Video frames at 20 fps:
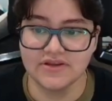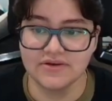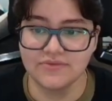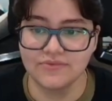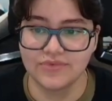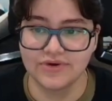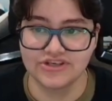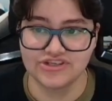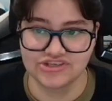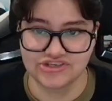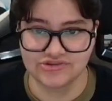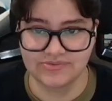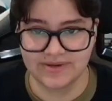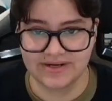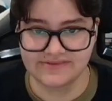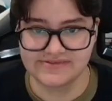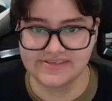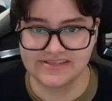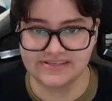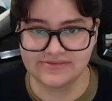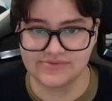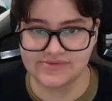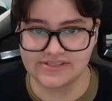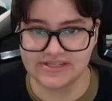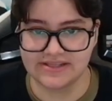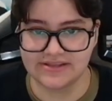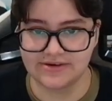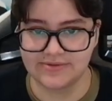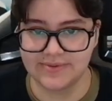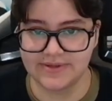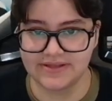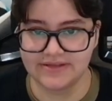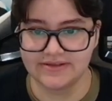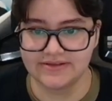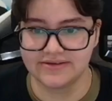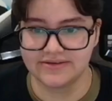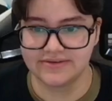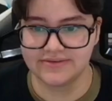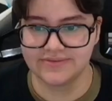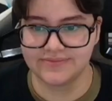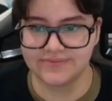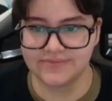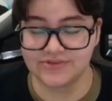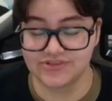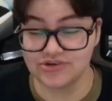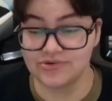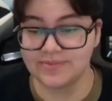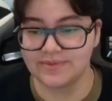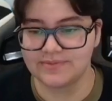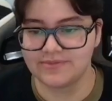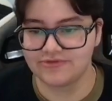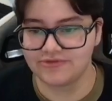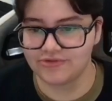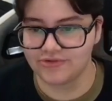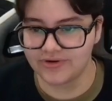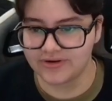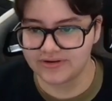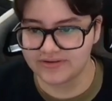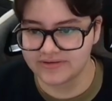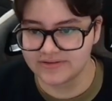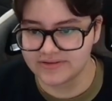which you might have seen it was a little bit was open before.